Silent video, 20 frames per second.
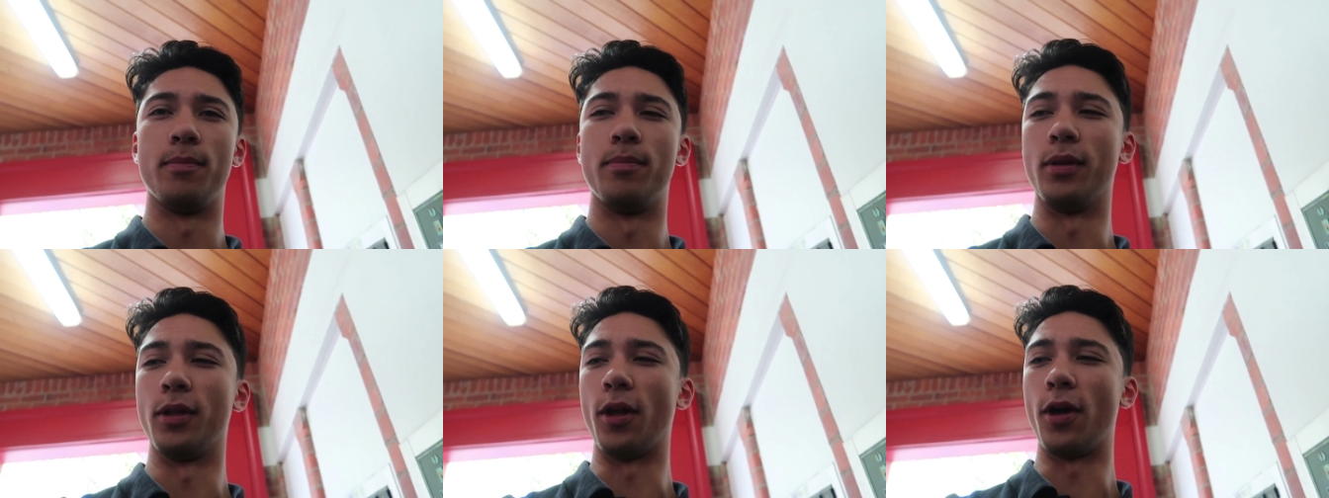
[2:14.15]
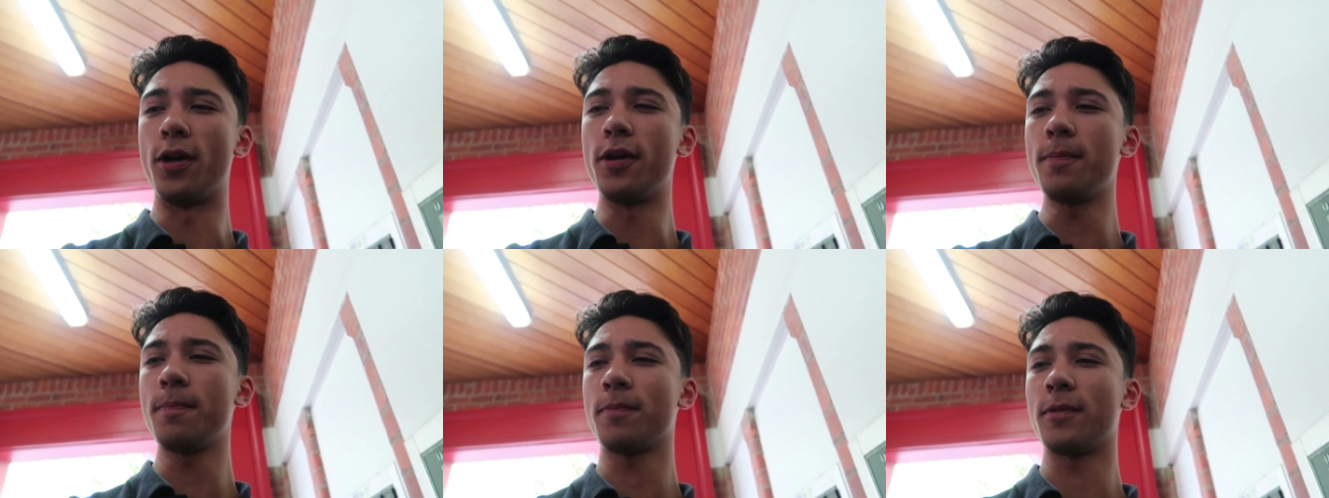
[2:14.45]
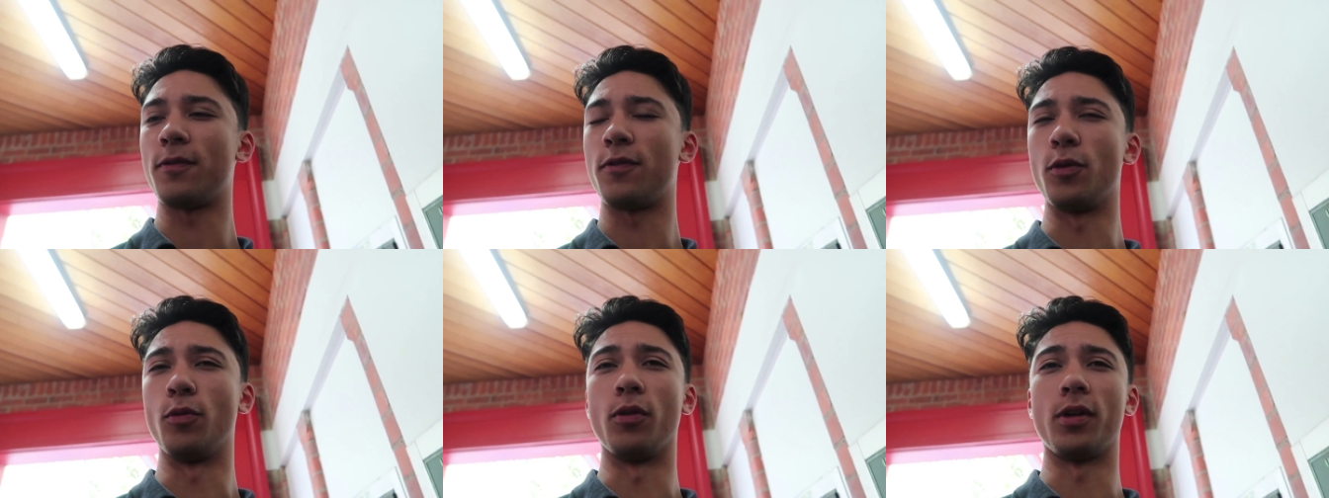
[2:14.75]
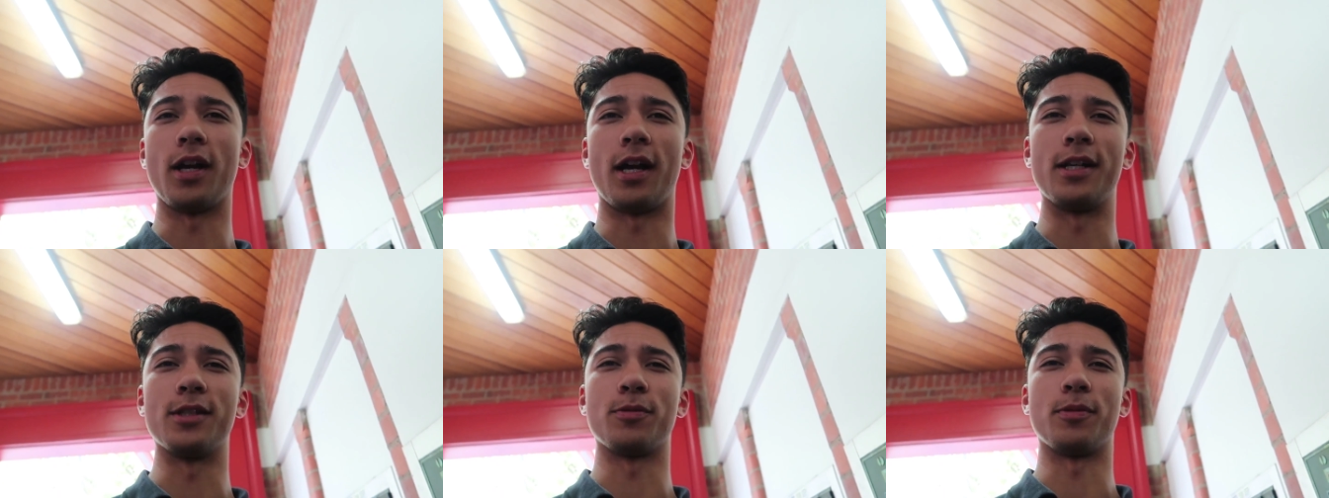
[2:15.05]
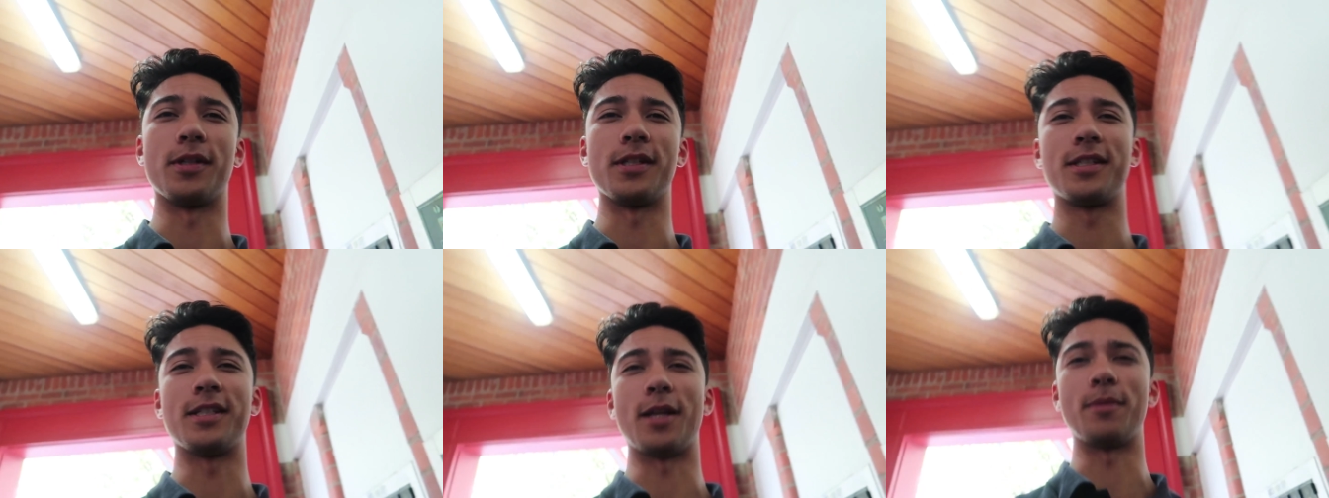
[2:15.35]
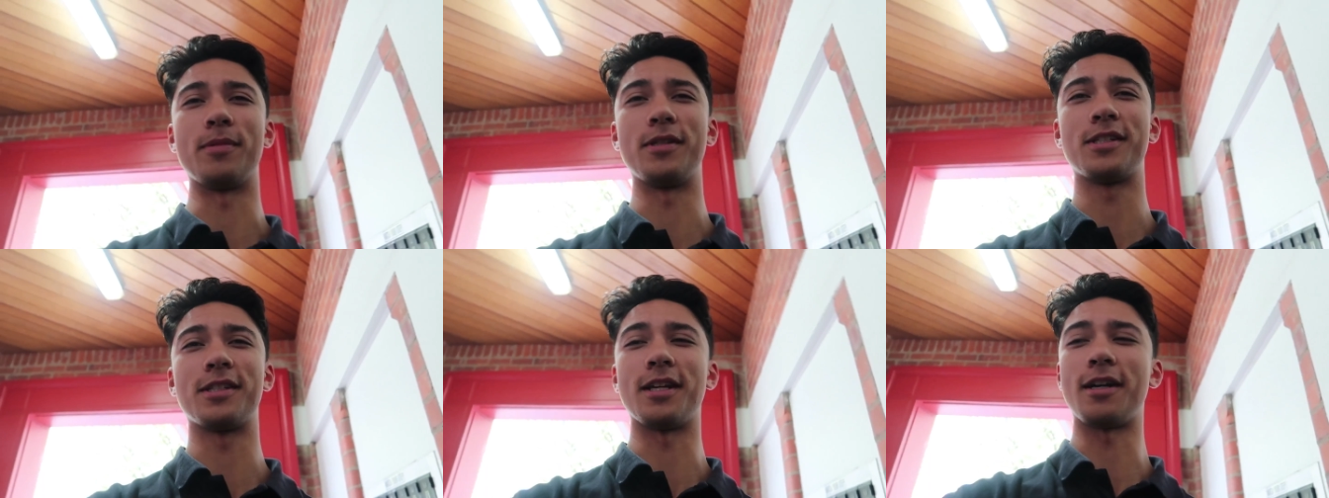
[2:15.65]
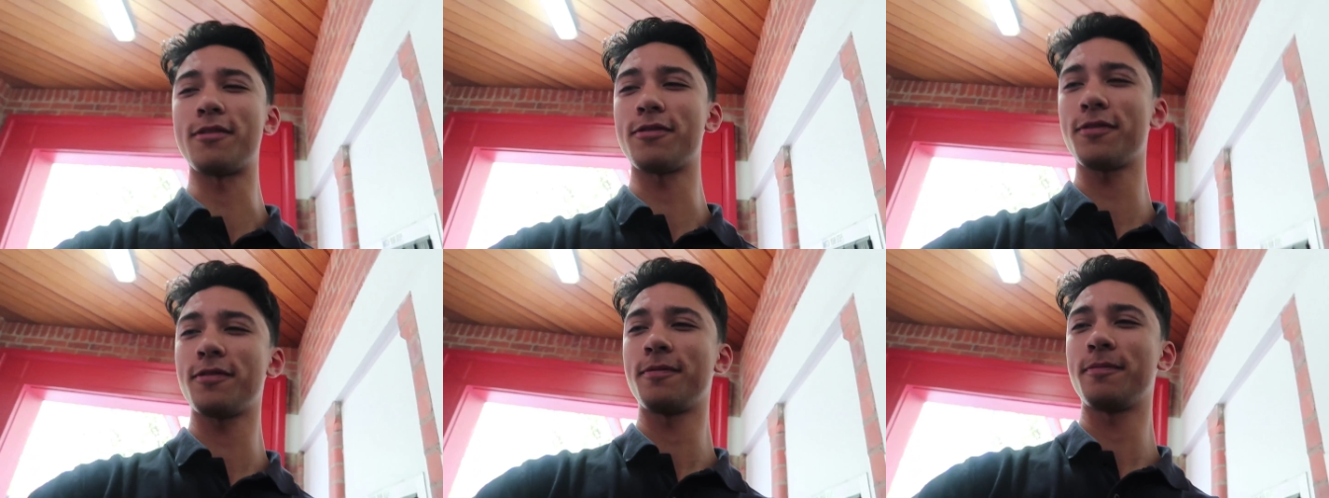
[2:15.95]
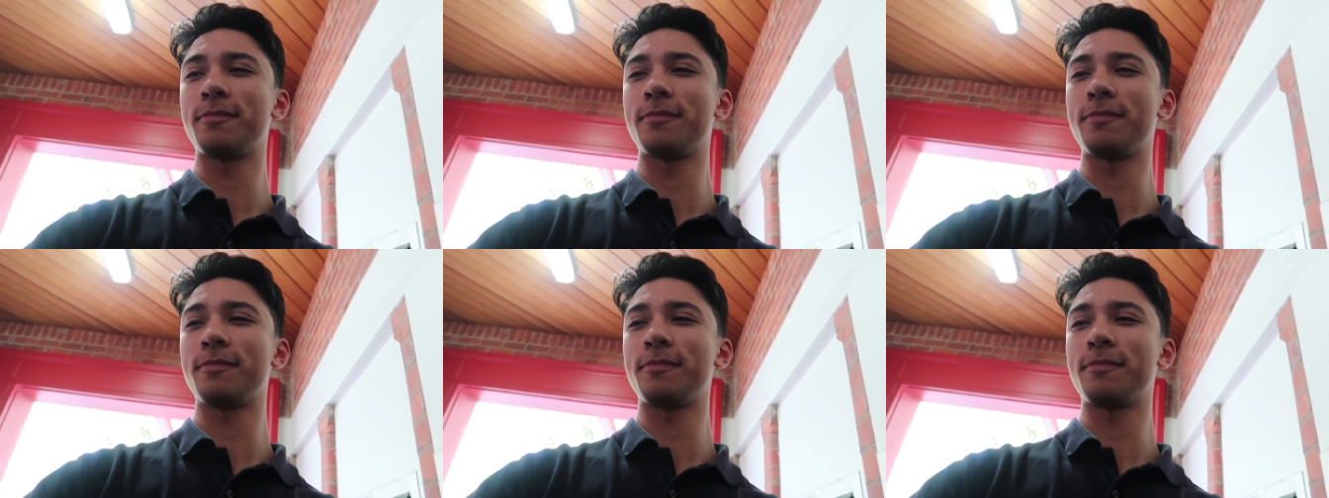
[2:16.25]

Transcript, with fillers: below if you guys want to send me stuff.